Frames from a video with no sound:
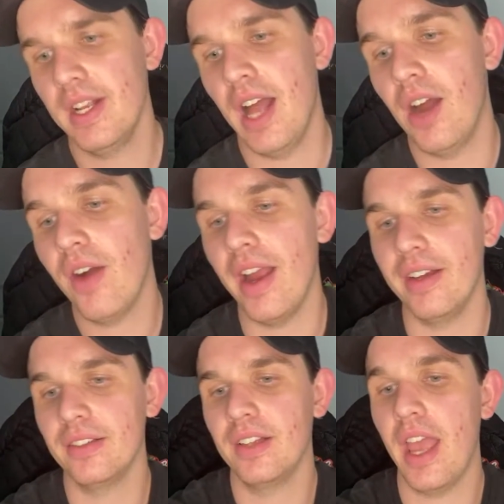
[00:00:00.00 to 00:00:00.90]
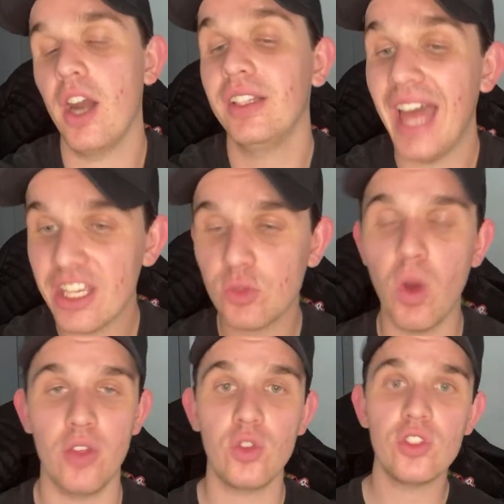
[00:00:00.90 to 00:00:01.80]
All right. And our last
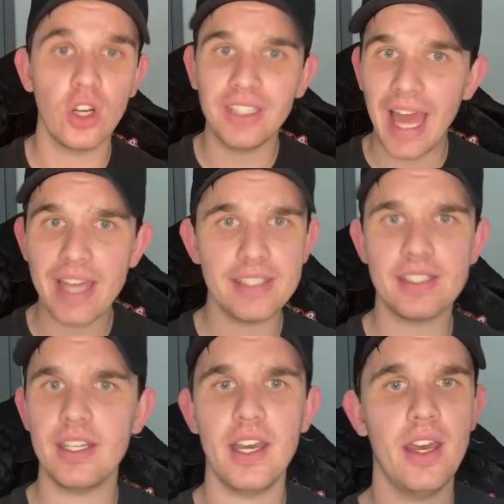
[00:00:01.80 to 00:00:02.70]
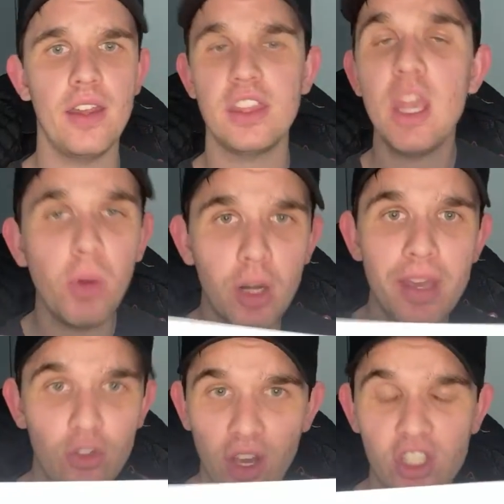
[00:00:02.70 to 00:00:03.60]
one. So this is our last thing we're going to be
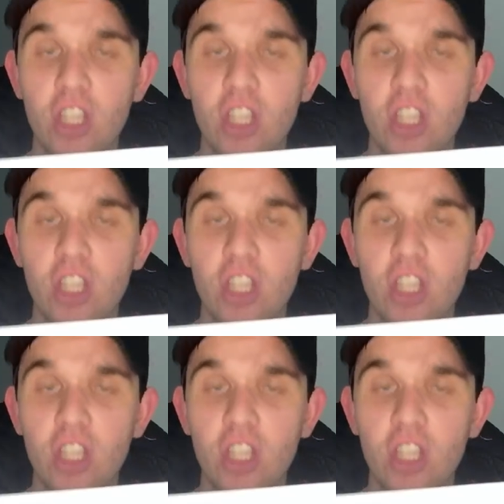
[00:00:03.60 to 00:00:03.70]
addressing,